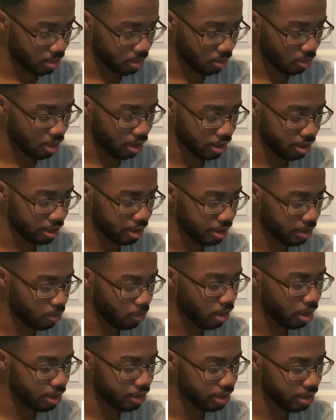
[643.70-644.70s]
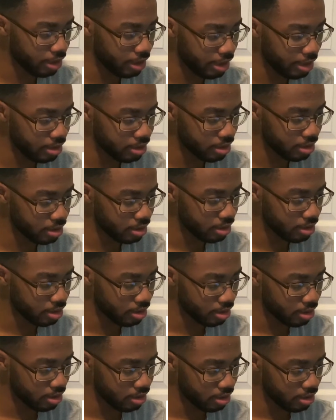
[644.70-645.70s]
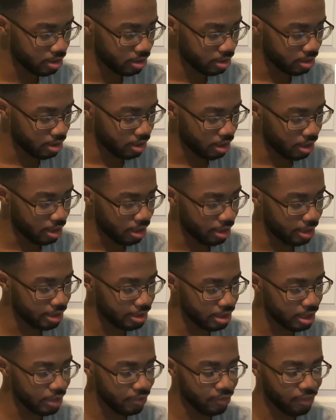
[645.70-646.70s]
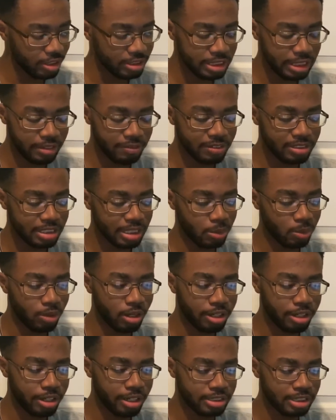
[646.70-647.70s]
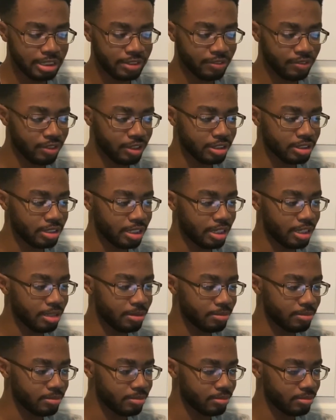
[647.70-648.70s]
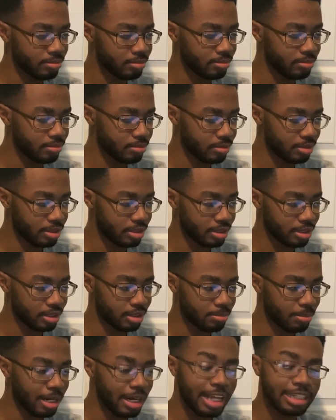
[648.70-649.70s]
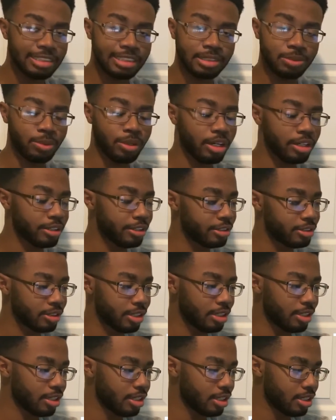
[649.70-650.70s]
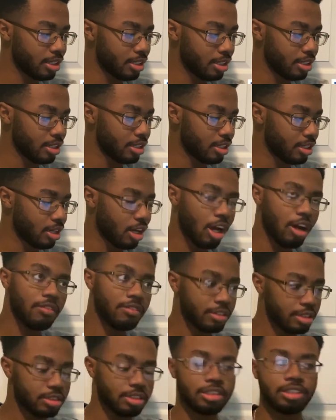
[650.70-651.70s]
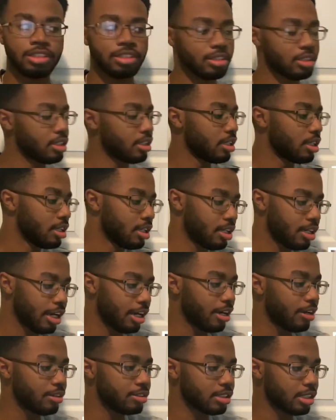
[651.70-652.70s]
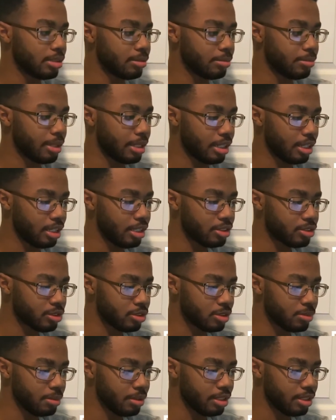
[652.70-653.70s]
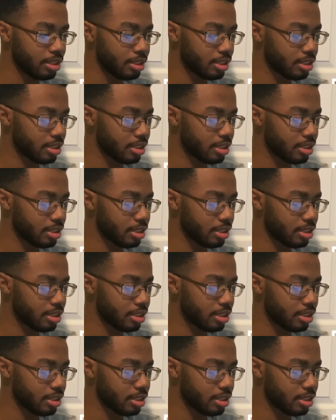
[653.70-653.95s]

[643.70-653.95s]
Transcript: man. Walker Clegg. This is the first time we see Walker as his first name. My last name's Walker, so obviously I was keeping my intro, but